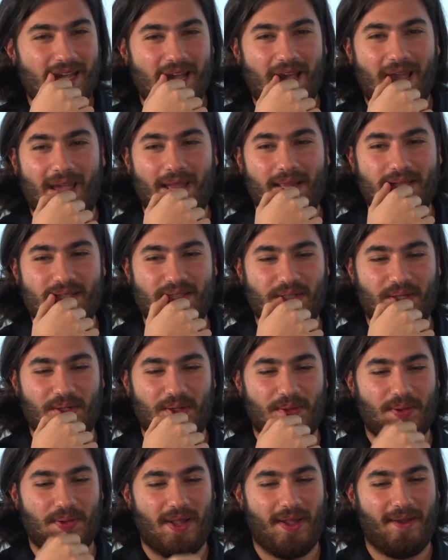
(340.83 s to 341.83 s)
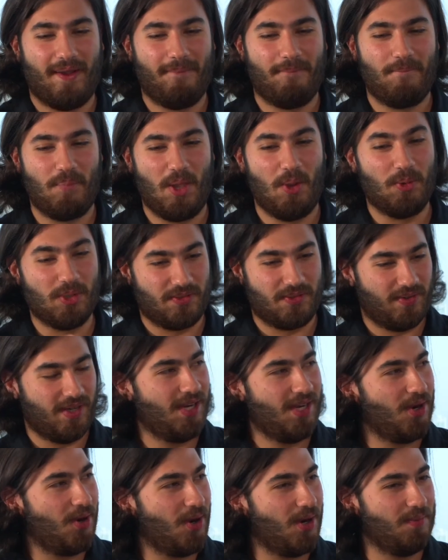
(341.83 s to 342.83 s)
And so it was
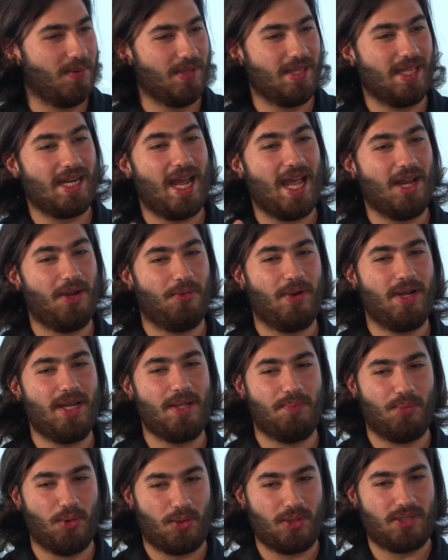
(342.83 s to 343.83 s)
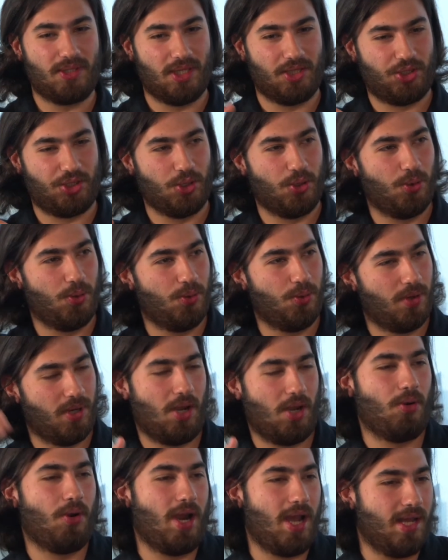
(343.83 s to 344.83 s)
very hard, but then I had already booked a show,
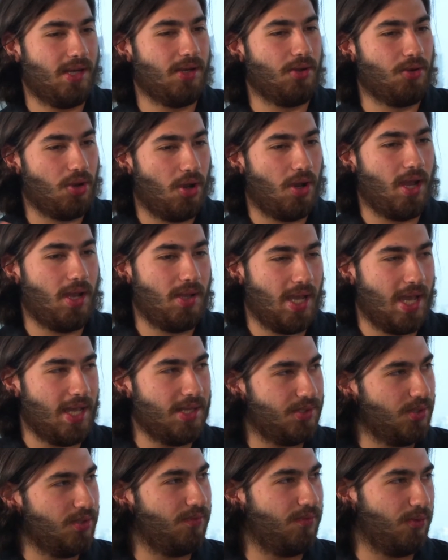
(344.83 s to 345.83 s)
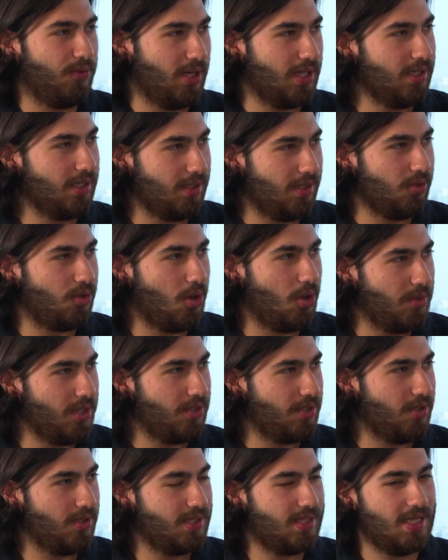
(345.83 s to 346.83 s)
or I entered for like a little comedy
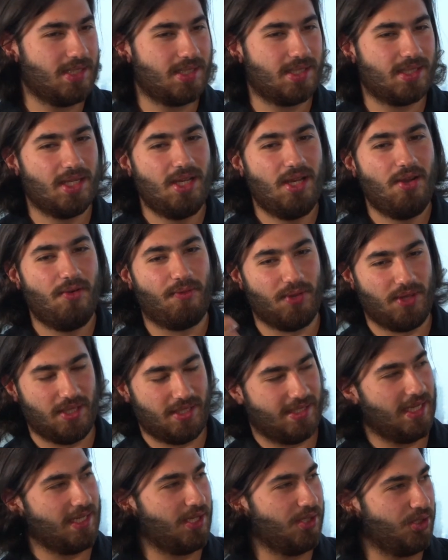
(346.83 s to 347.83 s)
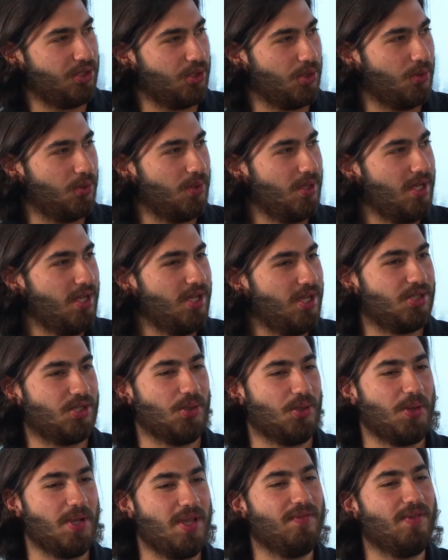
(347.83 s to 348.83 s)
contest for the second show.
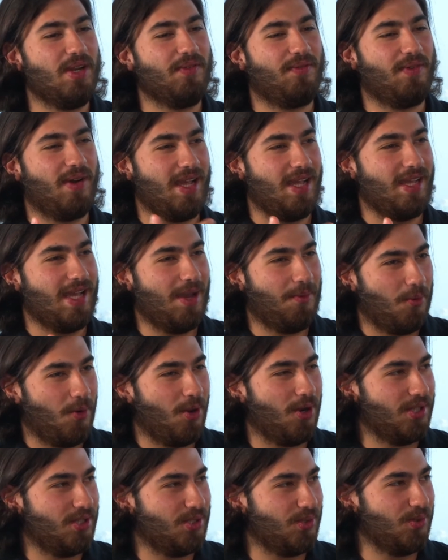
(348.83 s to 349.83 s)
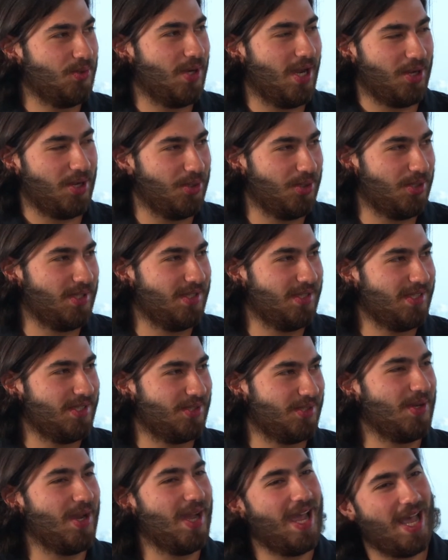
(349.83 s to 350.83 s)
So even if I wanted to, I couldn't.
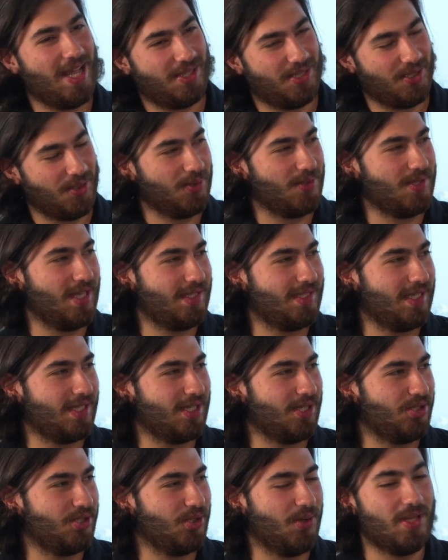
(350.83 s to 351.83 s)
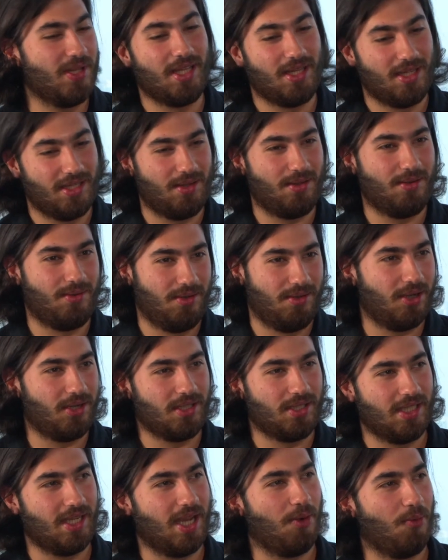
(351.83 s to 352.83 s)
So I had to go to that second show. And then
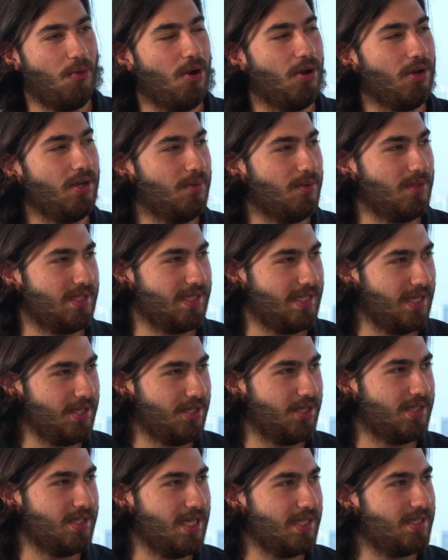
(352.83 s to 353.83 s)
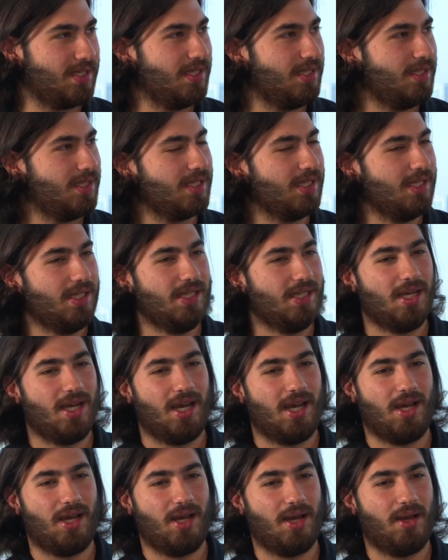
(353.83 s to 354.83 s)
luckily I won. It was 10 contestants,
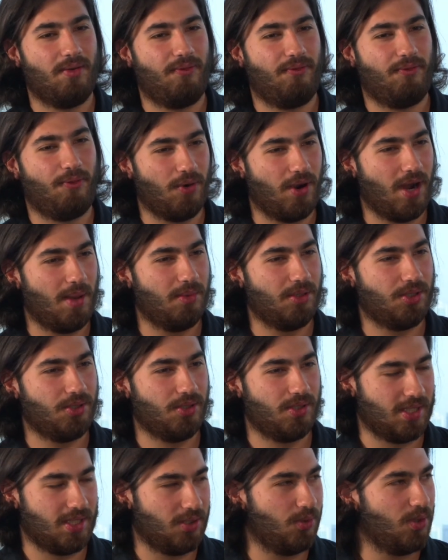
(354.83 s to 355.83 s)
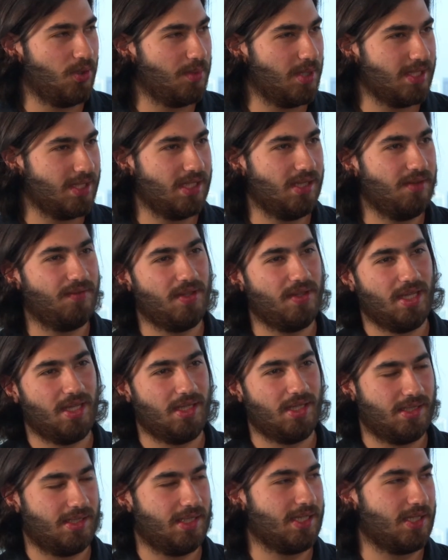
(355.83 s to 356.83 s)
4 amateurs, including myself, and
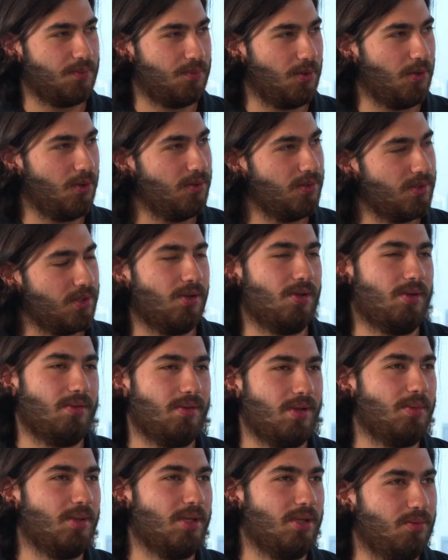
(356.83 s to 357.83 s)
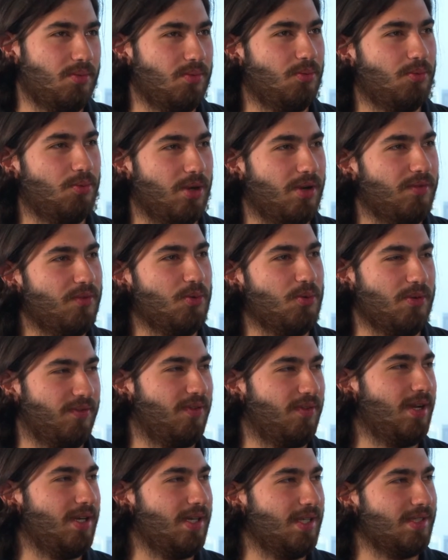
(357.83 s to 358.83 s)
then 6 pros, or I mean, whatever you
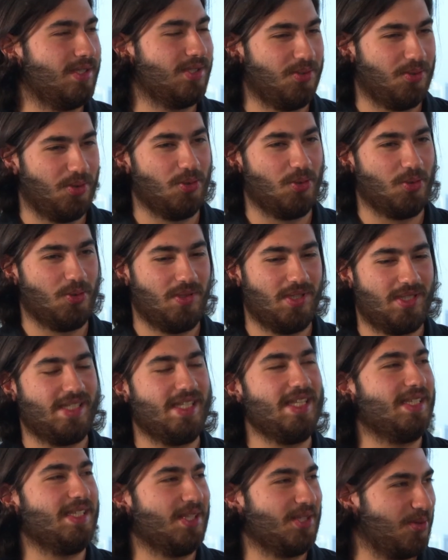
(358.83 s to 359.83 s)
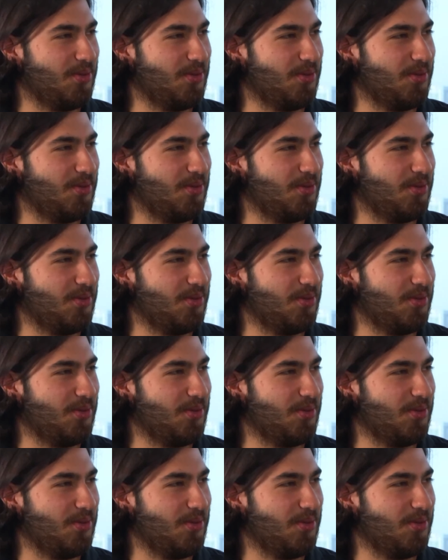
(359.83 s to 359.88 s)
define as who's seasoned